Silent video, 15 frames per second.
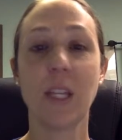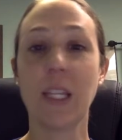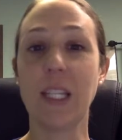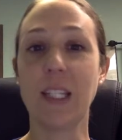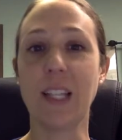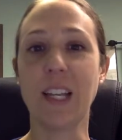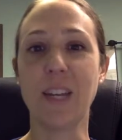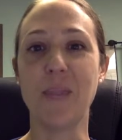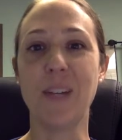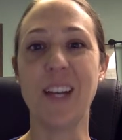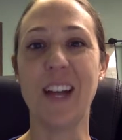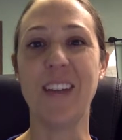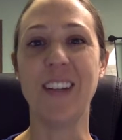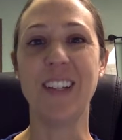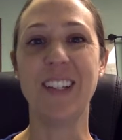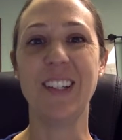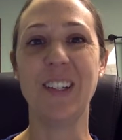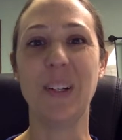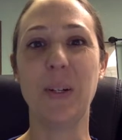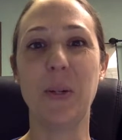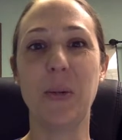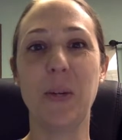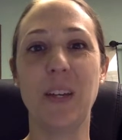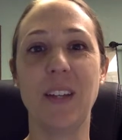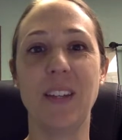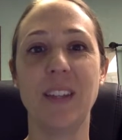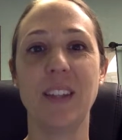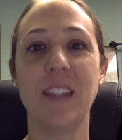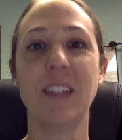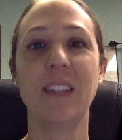The second one having to do with
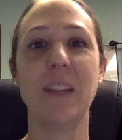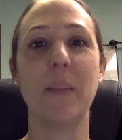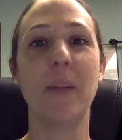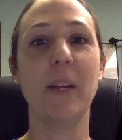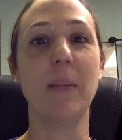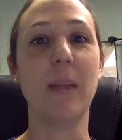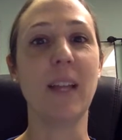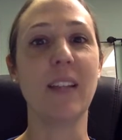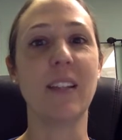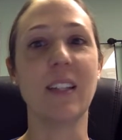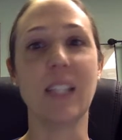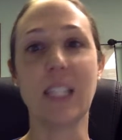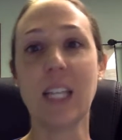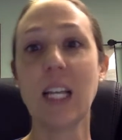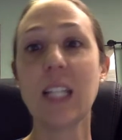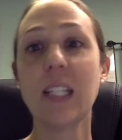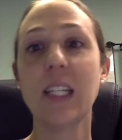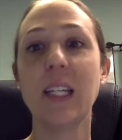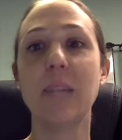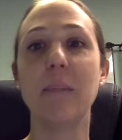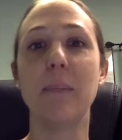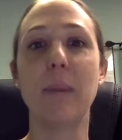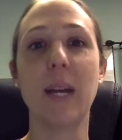somebody makes it and sells it,